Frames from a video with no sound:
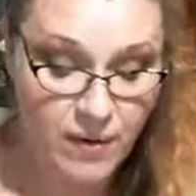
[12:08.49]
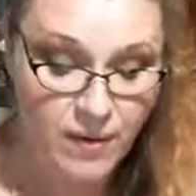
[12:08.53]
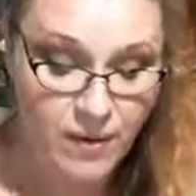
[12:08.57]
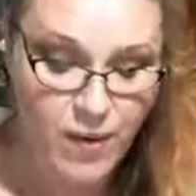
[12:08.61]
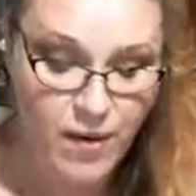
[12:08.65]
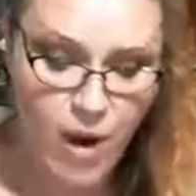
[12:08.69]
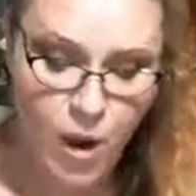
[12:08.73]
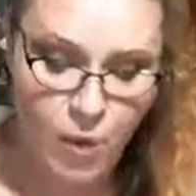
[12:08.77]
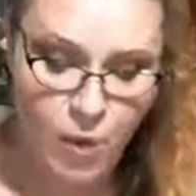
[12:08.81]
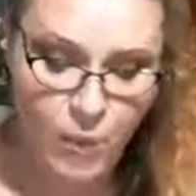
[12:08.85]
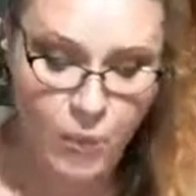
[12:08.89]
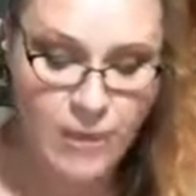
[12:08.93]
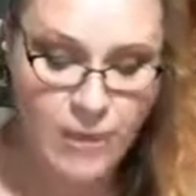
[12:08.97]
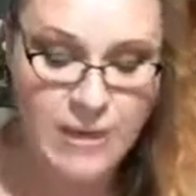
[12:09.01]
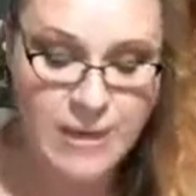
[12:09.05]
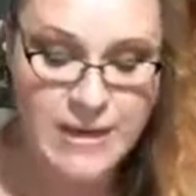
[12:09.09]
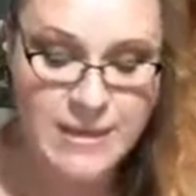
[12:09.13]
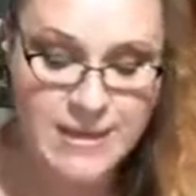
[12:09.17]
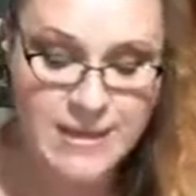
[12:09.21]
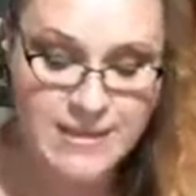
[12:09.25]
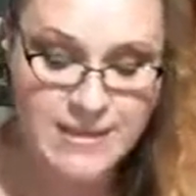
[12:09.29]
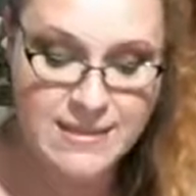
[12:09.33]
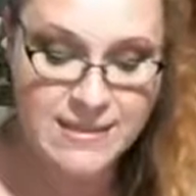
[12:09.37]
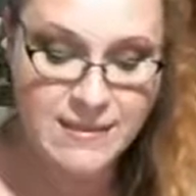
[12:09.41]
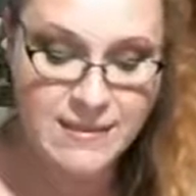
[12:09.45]
No, we
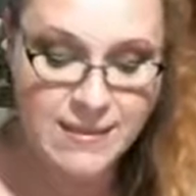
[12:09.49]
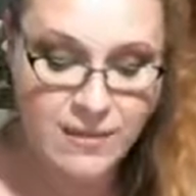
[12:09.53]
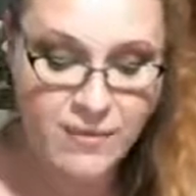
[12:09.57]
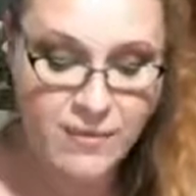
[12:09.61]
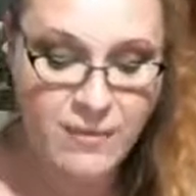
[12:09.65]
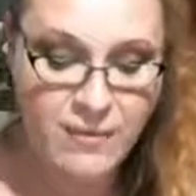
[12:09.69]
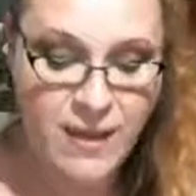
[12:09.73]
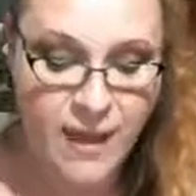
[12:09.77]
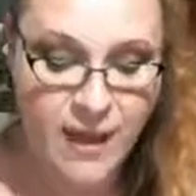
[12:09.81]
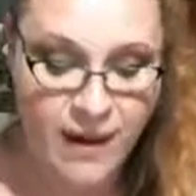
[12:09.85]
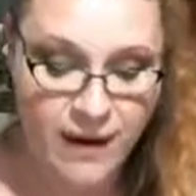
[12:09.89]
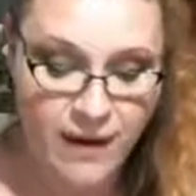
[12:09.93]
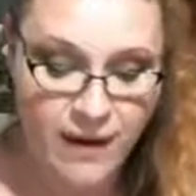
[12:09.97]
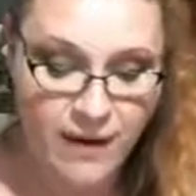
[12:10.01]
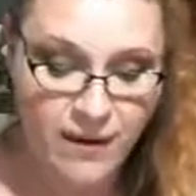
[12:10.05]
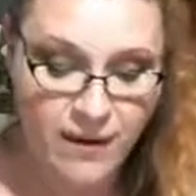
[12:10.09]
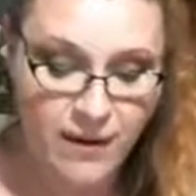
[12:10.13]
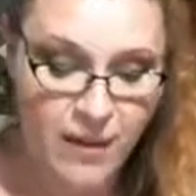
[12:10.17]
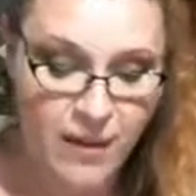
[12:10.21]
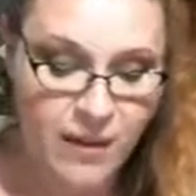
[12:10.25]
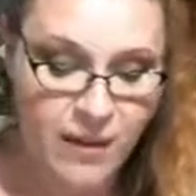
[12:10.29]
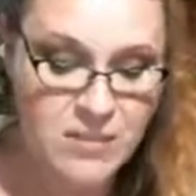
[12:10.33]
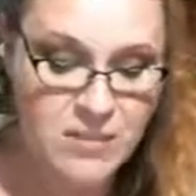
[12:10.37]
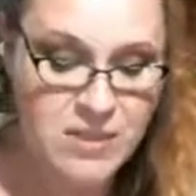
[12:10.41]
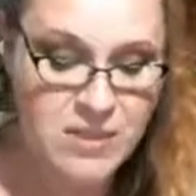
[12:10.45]
need to clear the air.
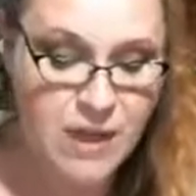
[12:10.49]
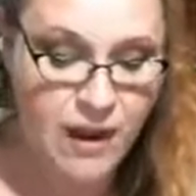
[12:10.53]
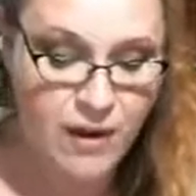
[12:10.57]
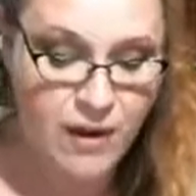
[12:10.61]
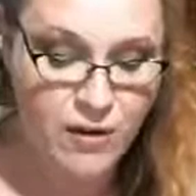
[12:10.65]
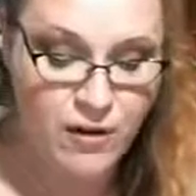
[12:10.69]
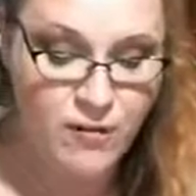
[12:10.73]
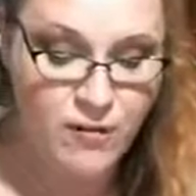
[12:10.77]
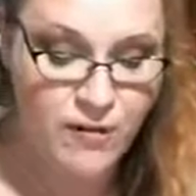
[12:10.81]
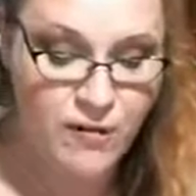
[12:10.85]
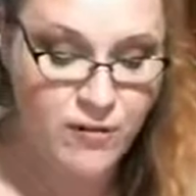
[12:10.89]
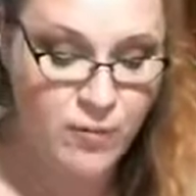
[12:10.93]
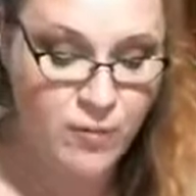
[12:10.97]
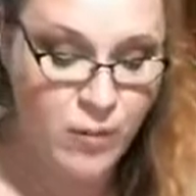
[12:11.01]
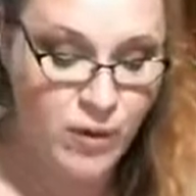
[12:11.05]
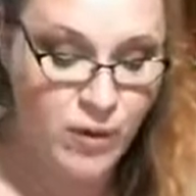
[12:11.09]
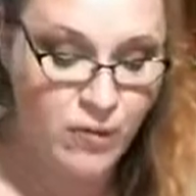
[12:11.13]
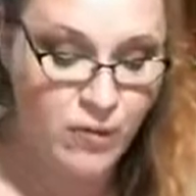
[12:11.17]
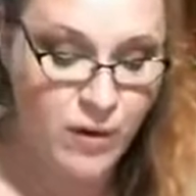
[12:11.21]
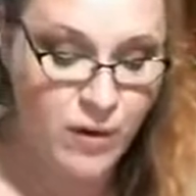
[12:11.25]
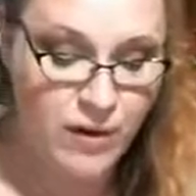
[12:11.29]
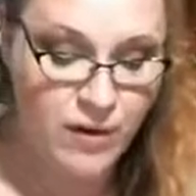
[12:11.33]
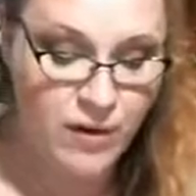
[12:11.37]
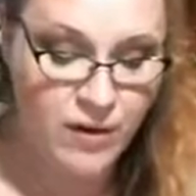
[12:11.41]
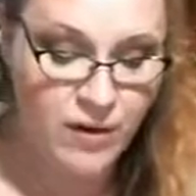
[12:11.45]
I'm tired of everyone
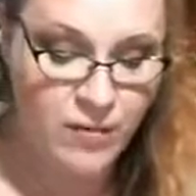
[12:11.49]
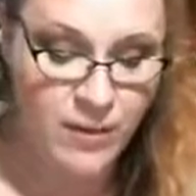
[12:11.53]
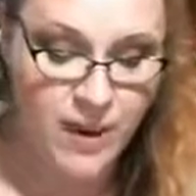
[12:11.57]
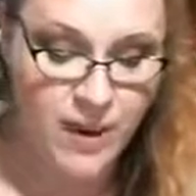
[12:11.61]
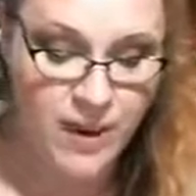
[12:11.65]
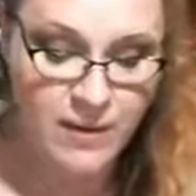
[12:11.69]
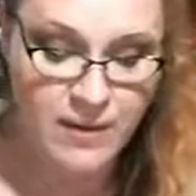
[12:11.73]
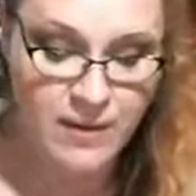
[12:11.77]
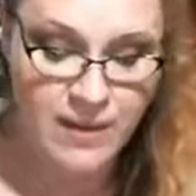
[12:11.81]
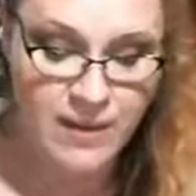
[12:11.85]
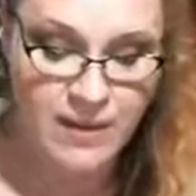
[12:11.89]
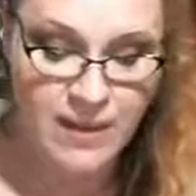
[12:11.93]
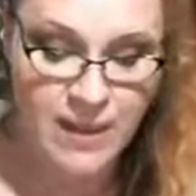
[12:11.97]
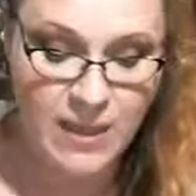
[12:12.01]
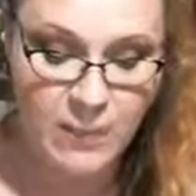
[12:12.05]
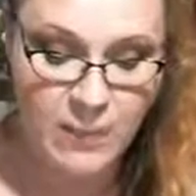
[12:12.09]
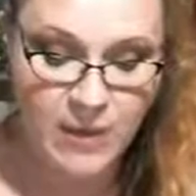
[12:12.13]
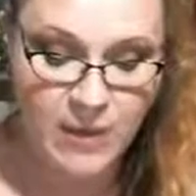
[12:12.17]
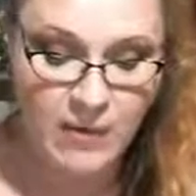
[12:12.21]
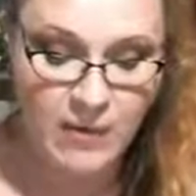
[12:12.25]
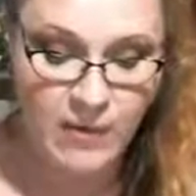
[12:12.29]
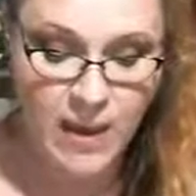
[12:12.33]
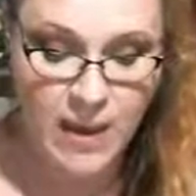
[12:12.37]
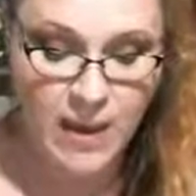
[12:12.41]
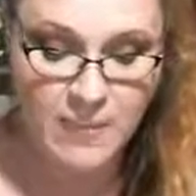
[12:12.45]
running around and
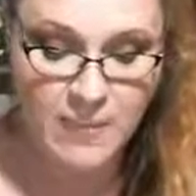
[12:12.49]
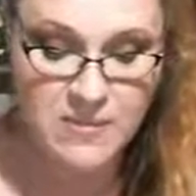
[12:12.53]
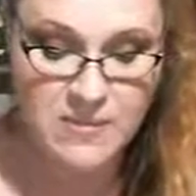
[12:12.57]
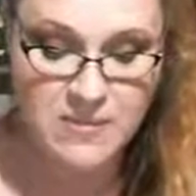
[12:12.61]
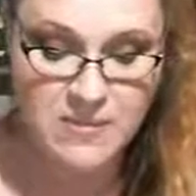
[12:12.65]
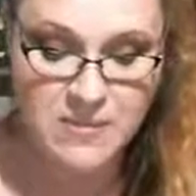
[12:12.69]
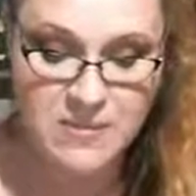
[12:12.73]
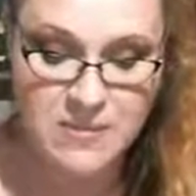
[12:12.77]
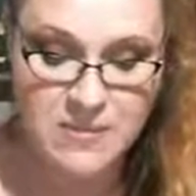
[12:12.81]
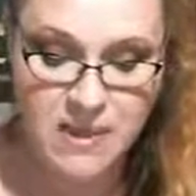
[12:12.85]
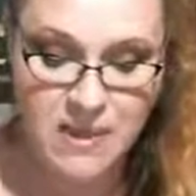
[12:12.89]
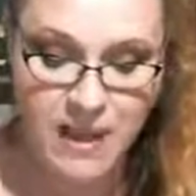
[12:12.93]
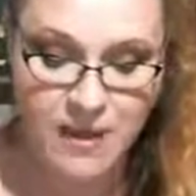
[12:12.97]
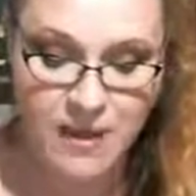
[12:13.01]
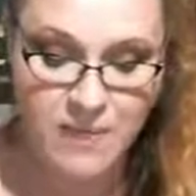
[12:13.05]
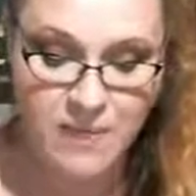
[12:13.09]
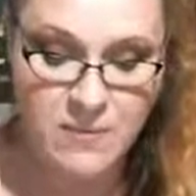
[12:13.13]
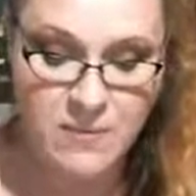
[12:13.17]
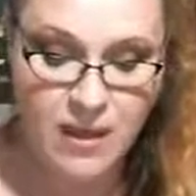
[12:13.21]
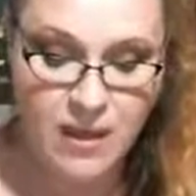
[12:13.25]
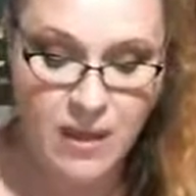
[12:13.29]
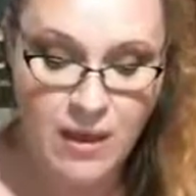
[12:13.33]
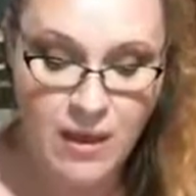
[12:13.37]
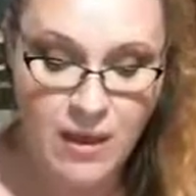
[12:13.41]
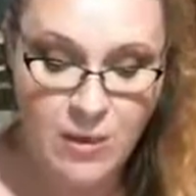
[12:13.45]
keeping crap to themselves
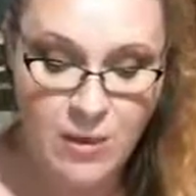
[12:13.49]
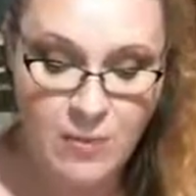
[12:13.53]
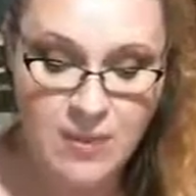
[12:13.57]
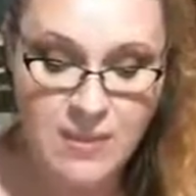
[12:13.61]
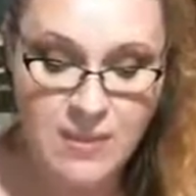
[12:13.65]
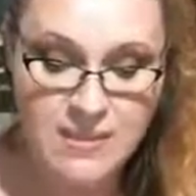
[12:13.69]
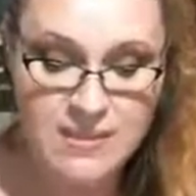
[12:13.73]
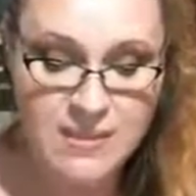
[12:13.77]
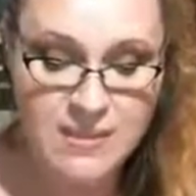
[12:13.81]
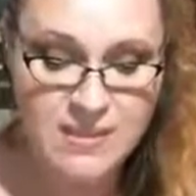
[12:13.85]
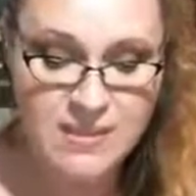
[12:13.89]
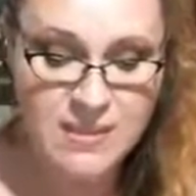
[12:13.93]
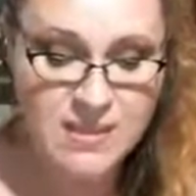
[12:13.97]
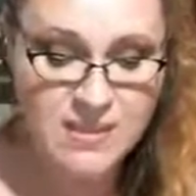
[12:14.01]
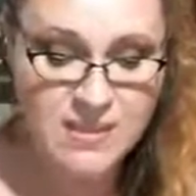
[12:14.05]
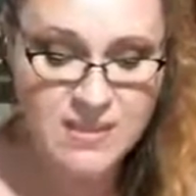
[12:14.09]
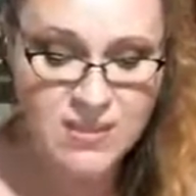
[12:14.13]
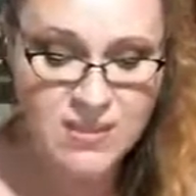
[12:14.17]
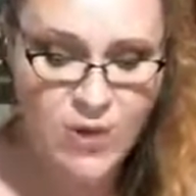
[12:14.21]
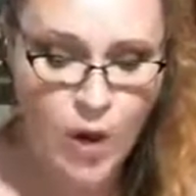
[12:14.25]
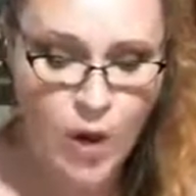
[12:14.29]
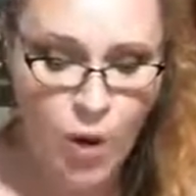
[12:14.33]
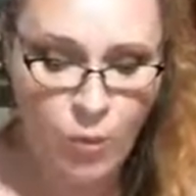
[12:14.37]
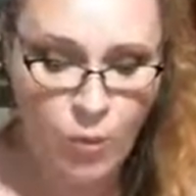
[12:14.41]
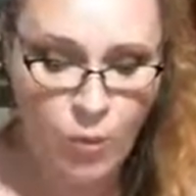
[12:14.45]
because they think it's
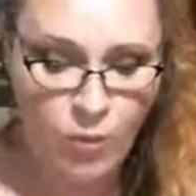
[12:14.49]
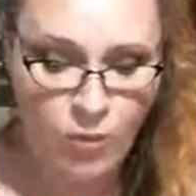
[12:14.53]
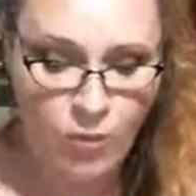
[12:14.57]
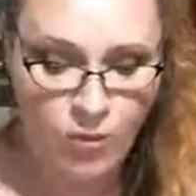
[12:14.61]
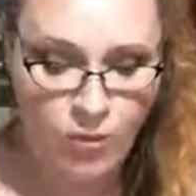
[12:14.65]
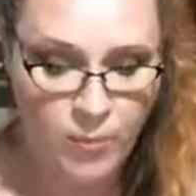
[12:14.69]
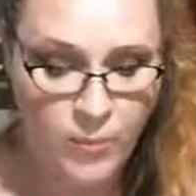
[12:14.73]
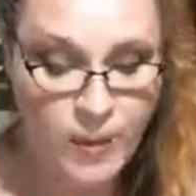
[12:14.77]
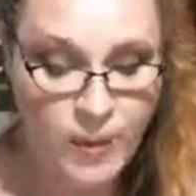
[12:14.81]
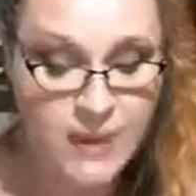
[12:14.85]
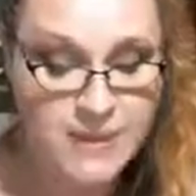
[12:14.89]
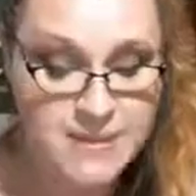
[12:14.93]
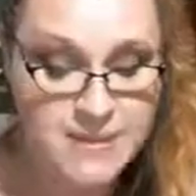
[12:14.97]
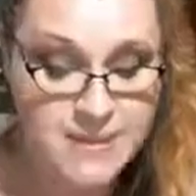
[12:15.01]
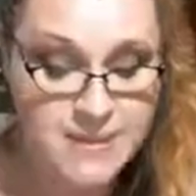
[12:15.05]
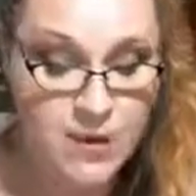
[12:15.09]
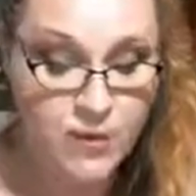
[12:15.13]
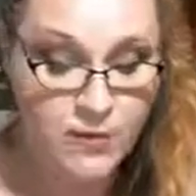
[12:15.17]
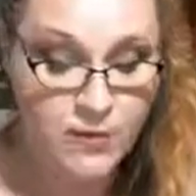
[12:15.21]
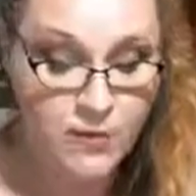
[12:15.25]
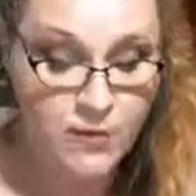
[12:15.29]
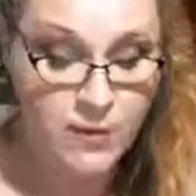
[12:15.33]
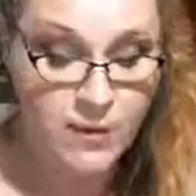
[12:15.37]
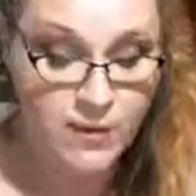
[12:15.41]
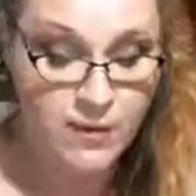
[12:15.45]
noble,
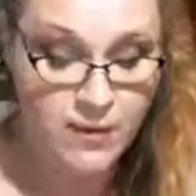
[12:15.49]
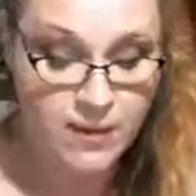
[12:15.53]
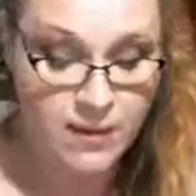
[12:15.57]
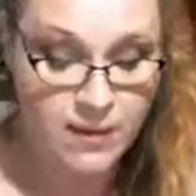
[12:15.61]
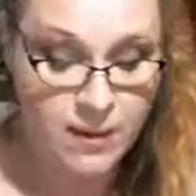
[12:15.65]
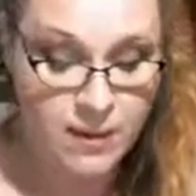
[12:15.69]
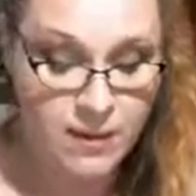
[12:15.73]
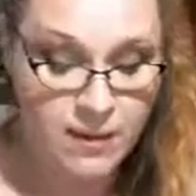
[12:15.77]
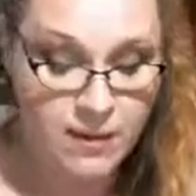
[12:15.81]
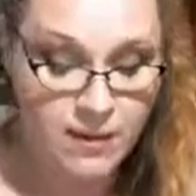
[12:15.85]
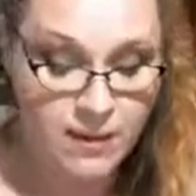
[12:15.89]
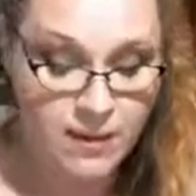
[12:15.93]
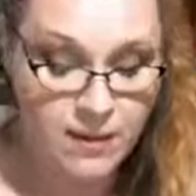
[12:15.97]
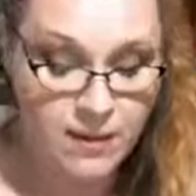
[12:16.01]
myself included.